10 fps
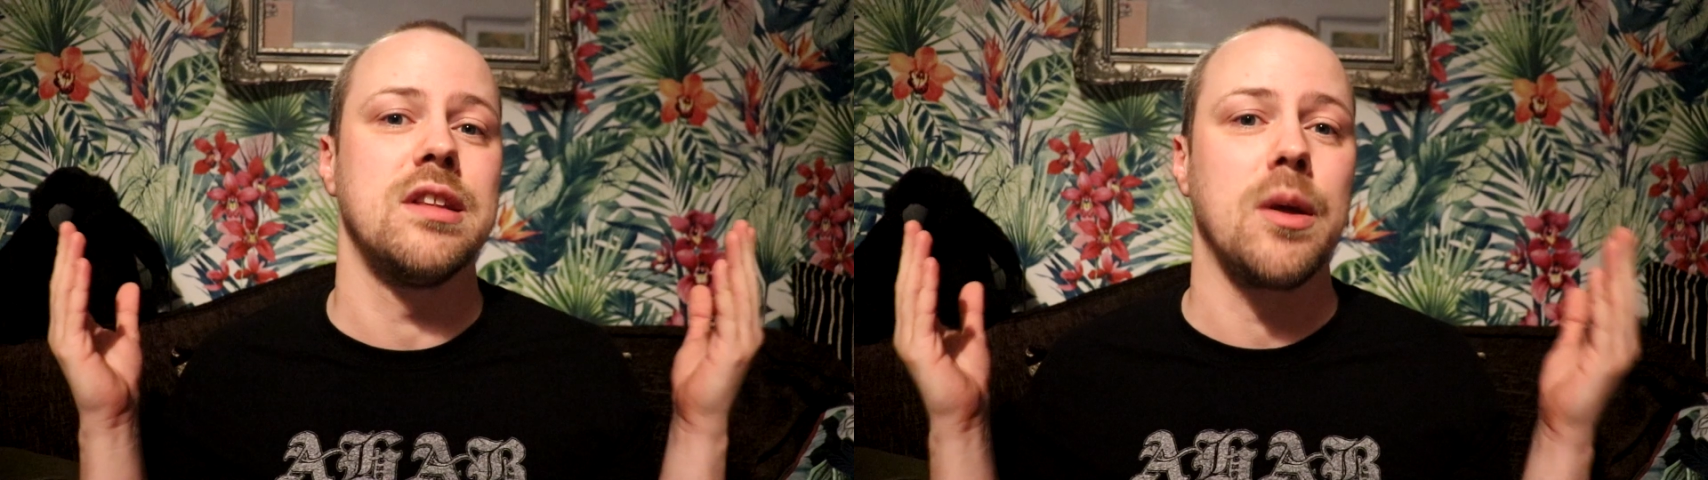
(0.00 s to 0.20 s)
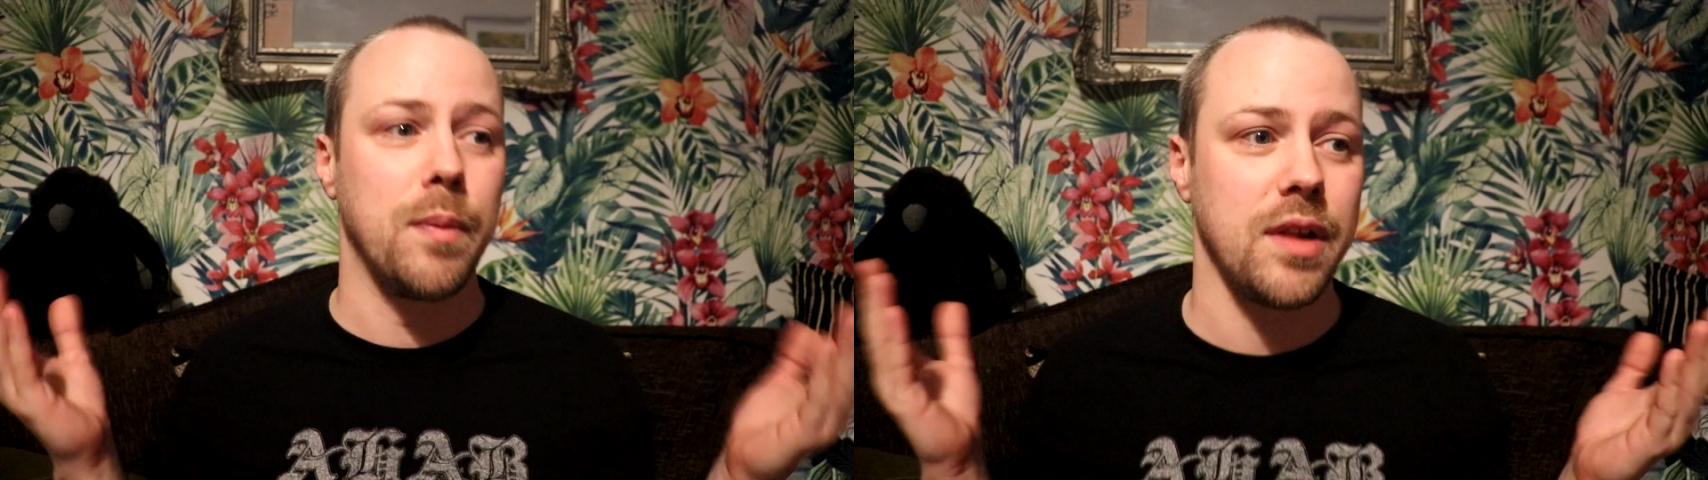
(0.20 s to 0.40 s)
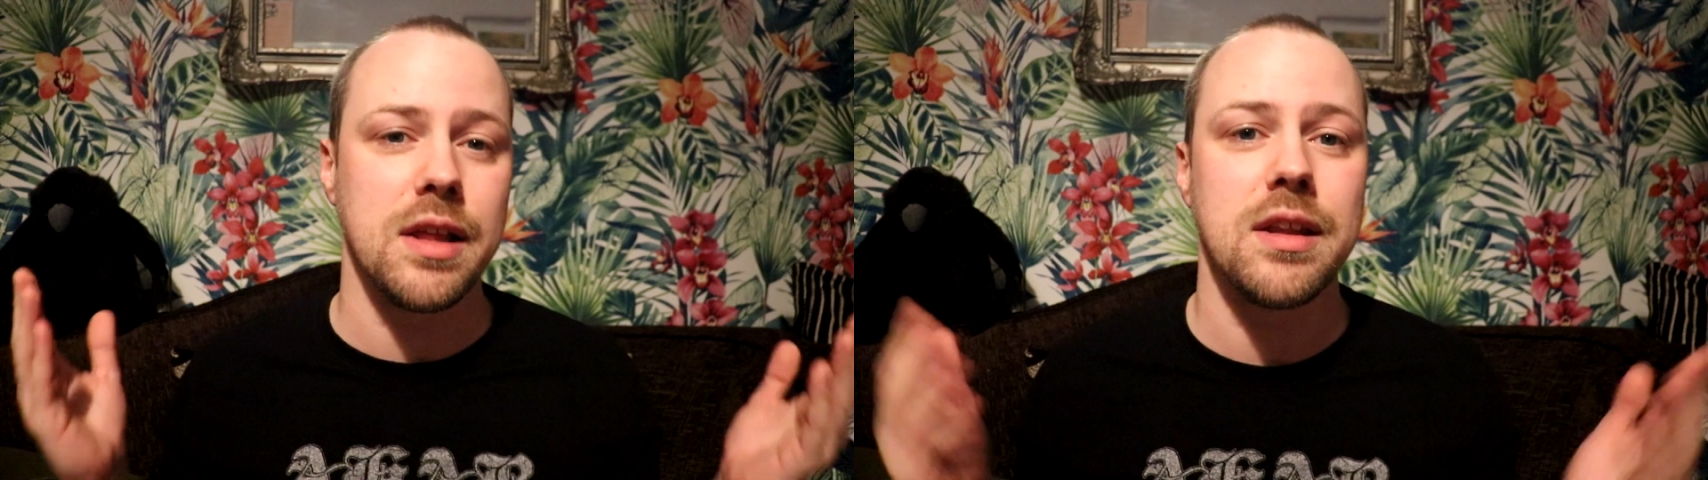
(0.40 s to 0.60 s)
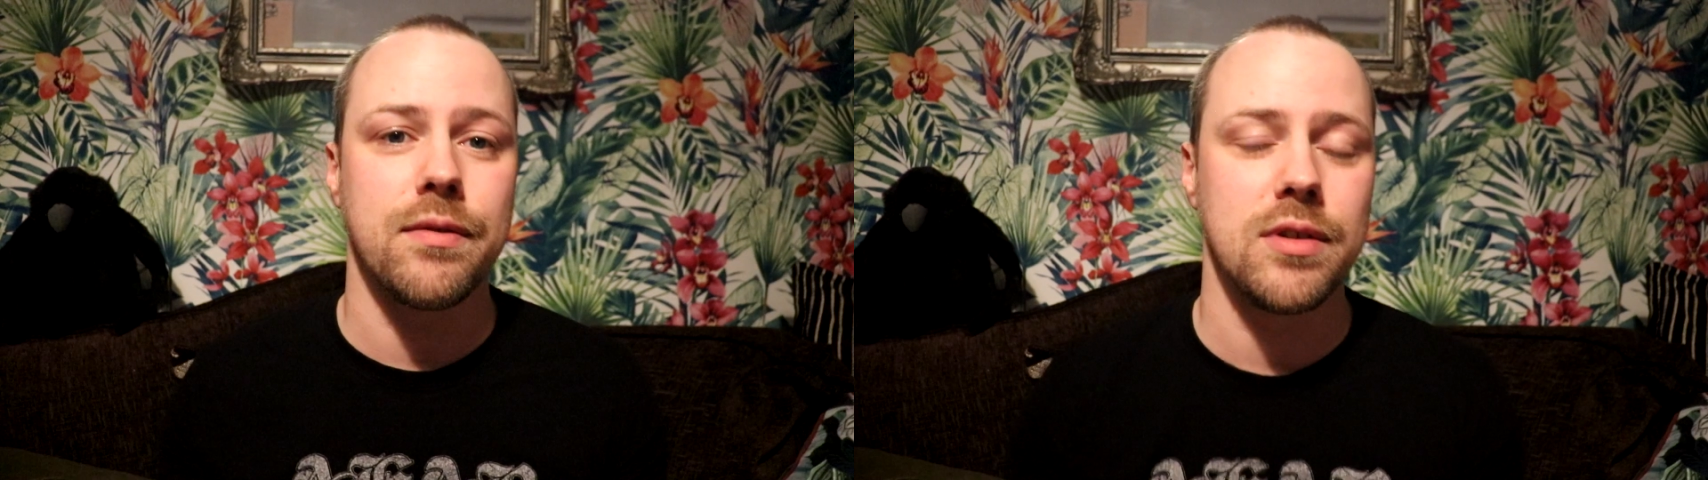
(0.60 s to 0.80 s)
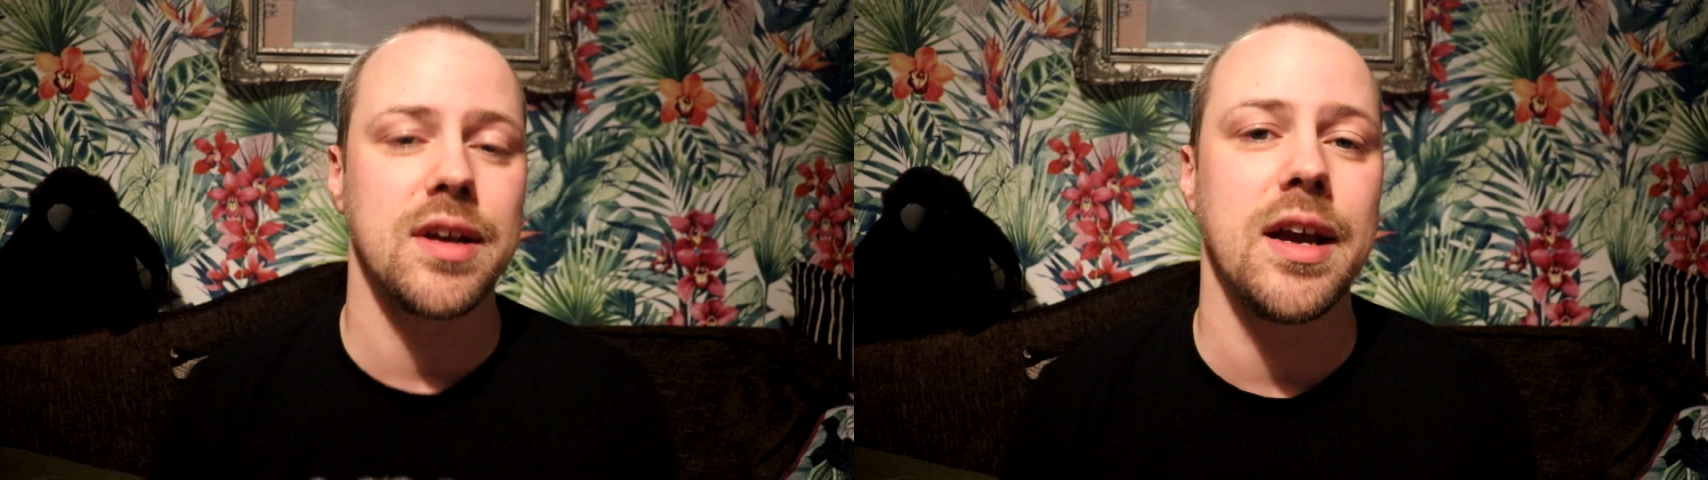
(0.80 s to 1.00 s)
completely
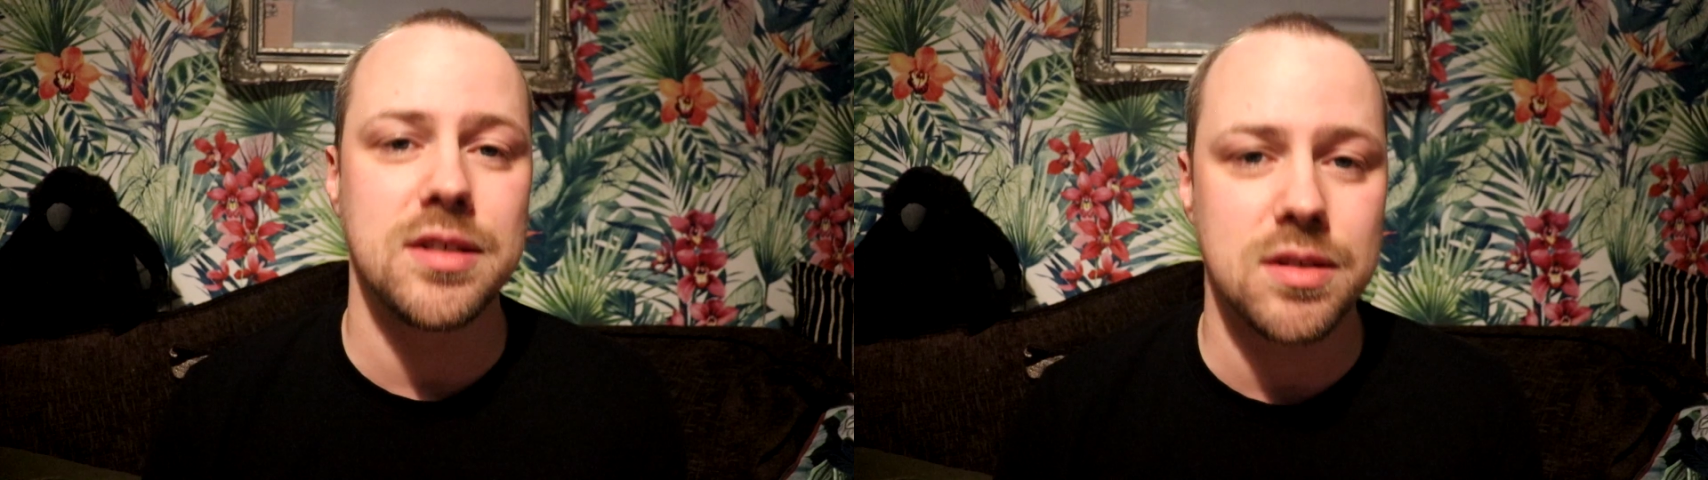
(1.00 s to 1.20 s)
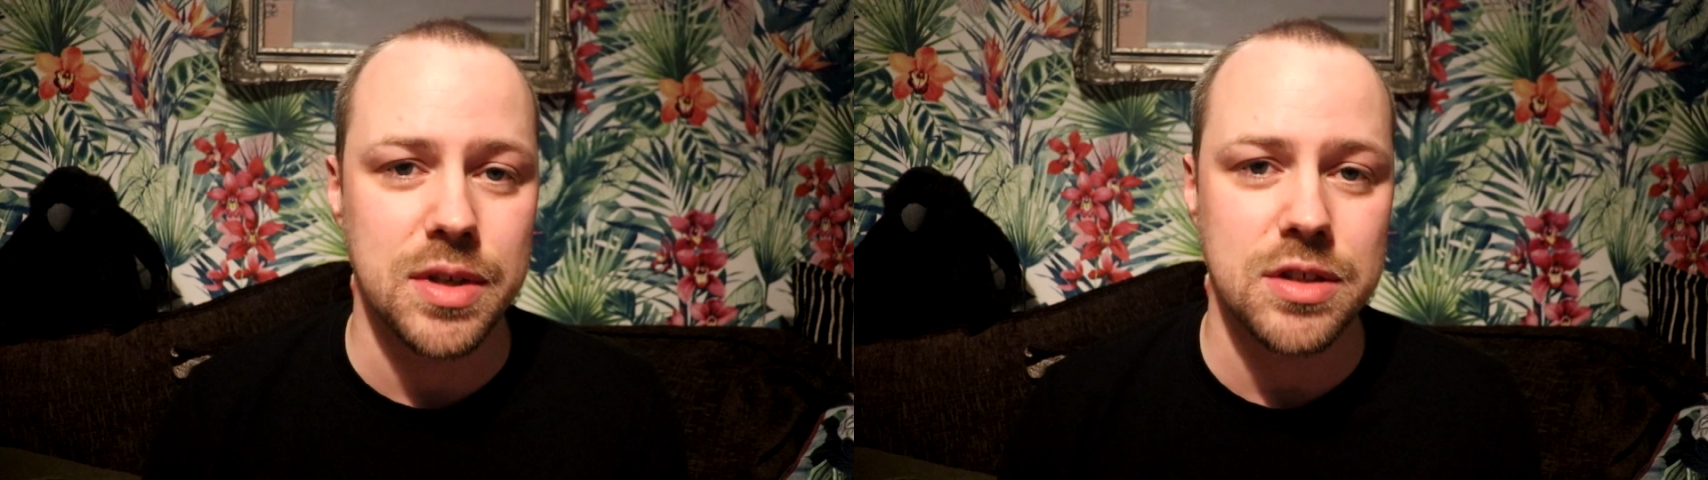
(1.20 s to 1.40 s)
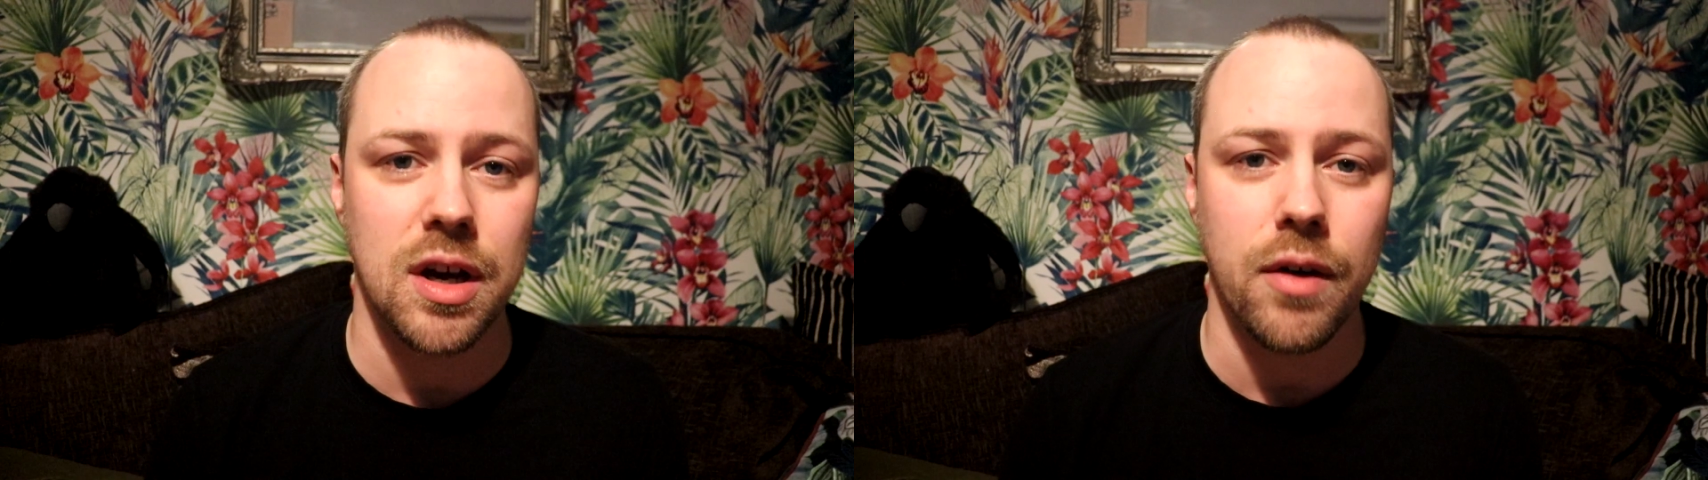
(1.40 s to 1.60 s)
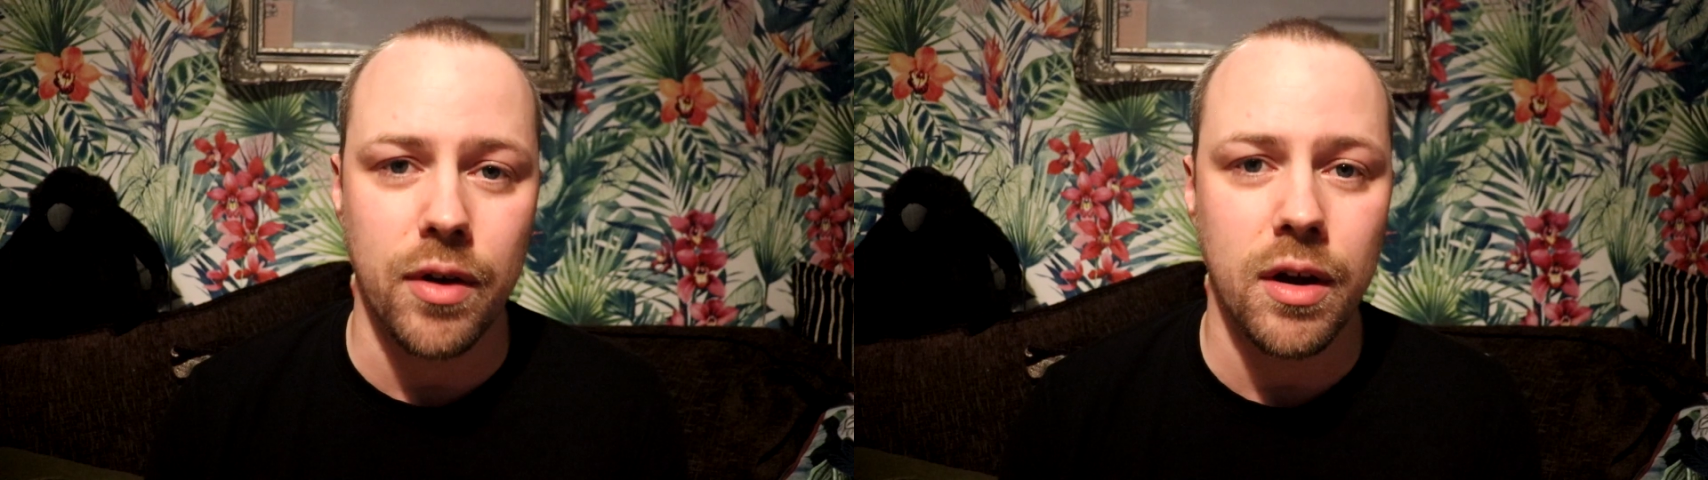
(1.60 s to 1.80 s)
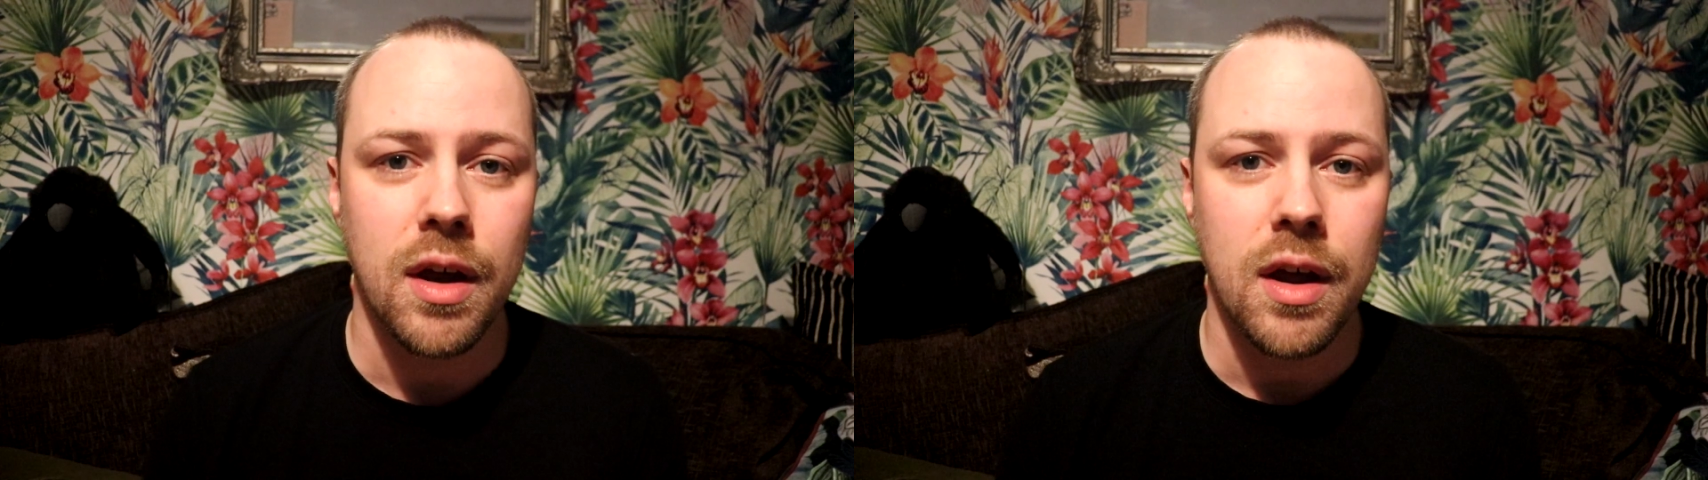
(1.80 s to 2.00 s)
different taste to each
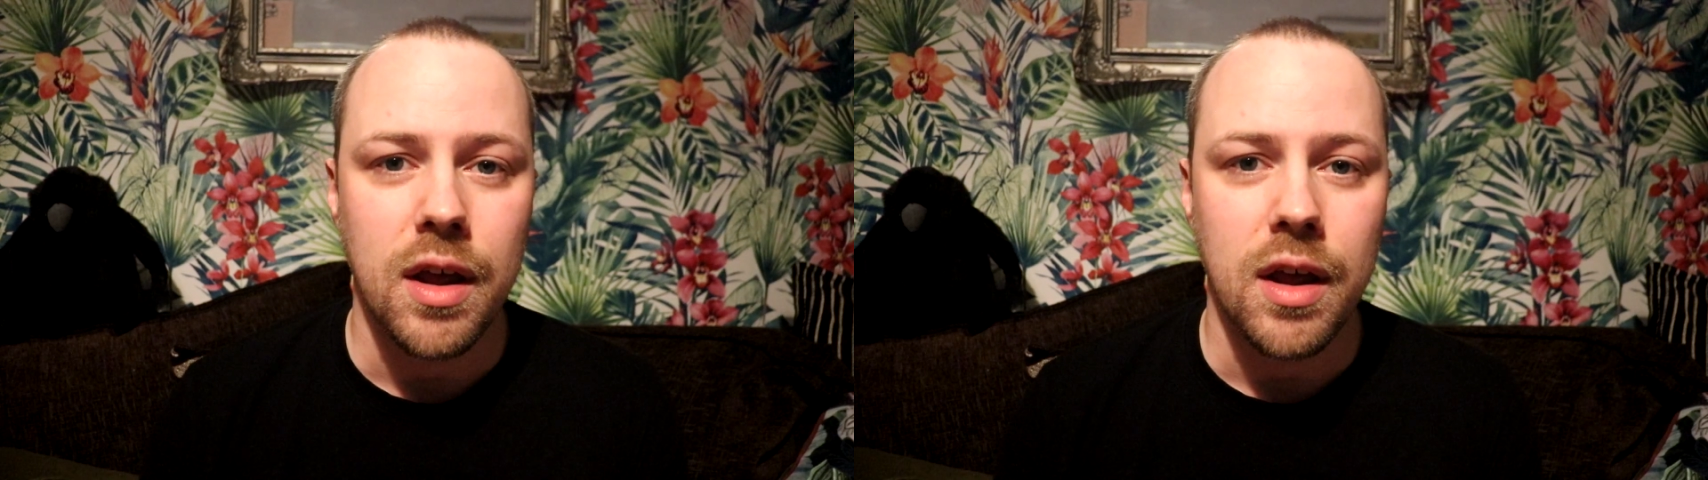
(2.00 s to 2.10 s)
other.